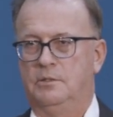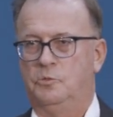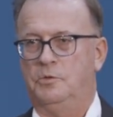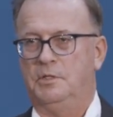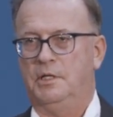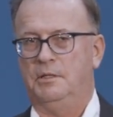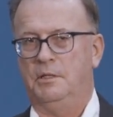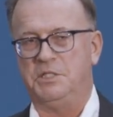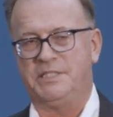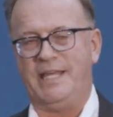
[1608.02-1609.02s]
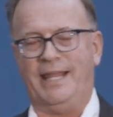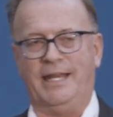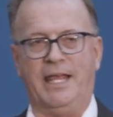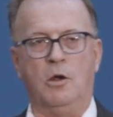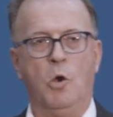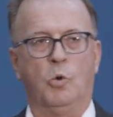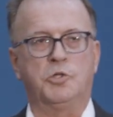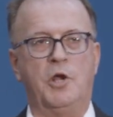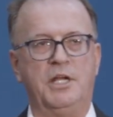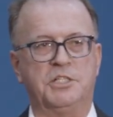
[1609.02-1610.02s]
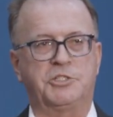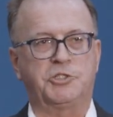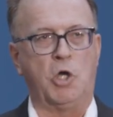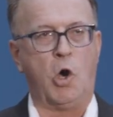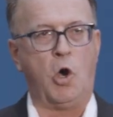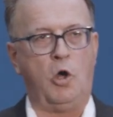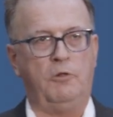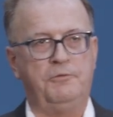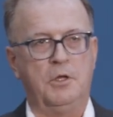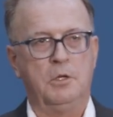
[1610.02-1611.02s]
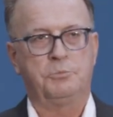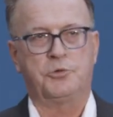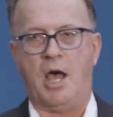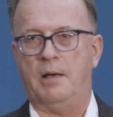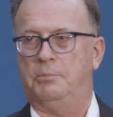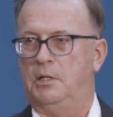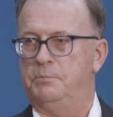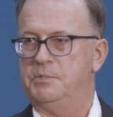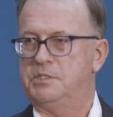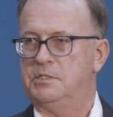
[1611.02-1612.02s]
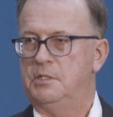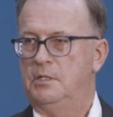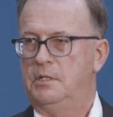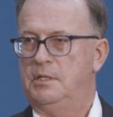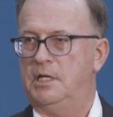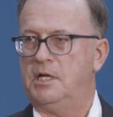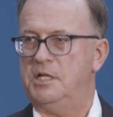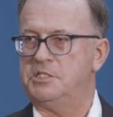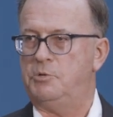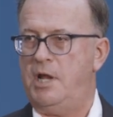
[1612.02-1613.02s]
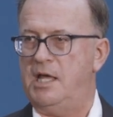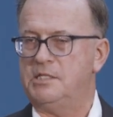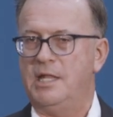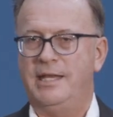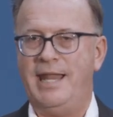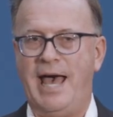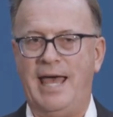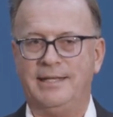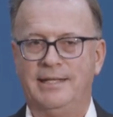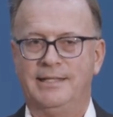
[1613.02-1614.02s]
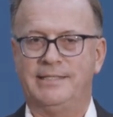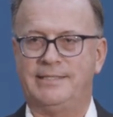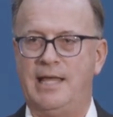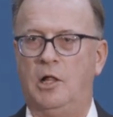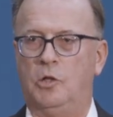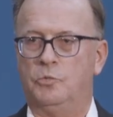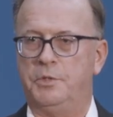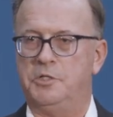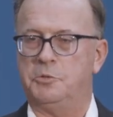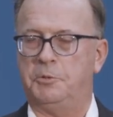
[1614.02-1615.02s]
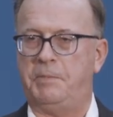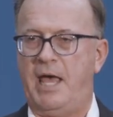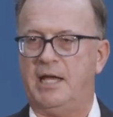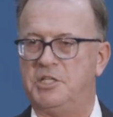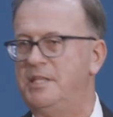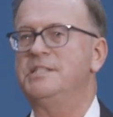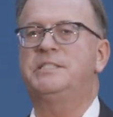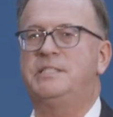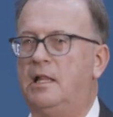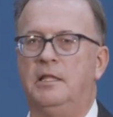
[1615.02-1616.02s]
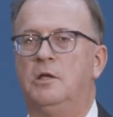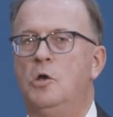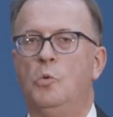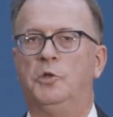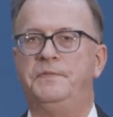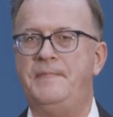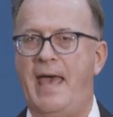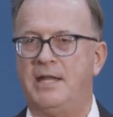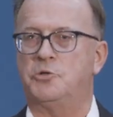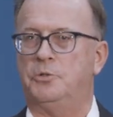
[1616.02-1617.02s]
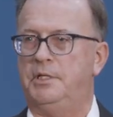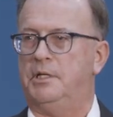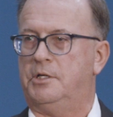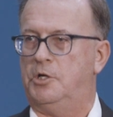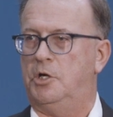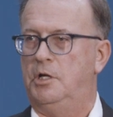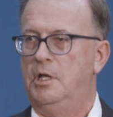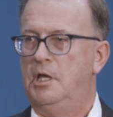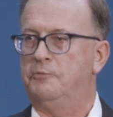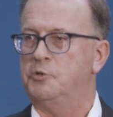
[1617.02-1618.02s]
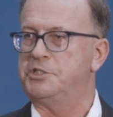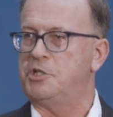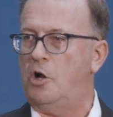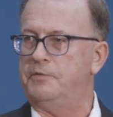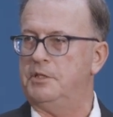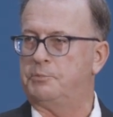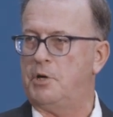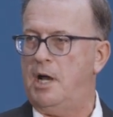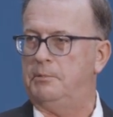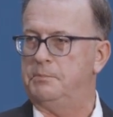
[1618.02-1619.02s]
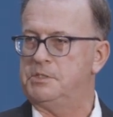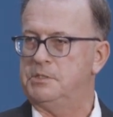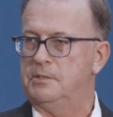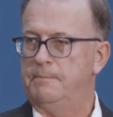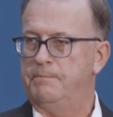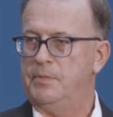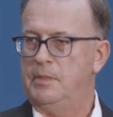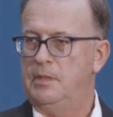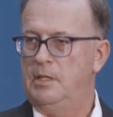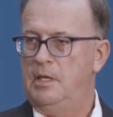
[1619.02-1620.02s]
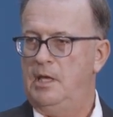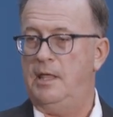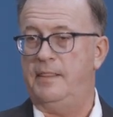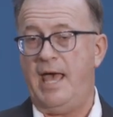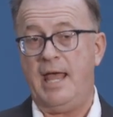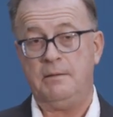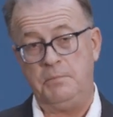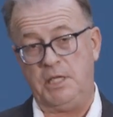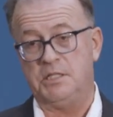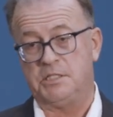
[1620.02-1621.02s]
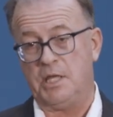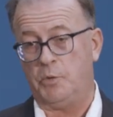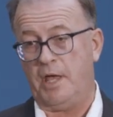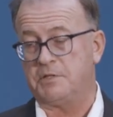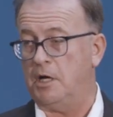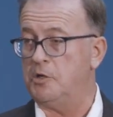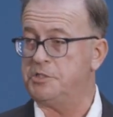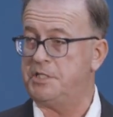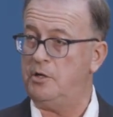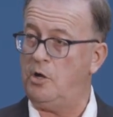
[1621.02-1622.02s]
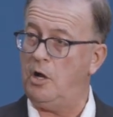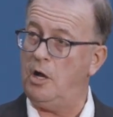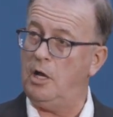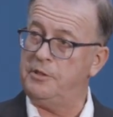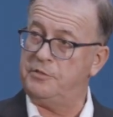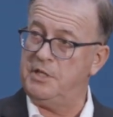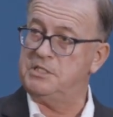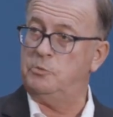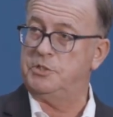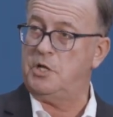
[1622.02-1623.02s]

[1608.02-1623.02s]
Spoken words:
Let me say that again. We're trying to solve problems that a customer has, not sell reusable packaging. The selling will naturally occur if we're solving the problems. And that means that we have to understand all the things that we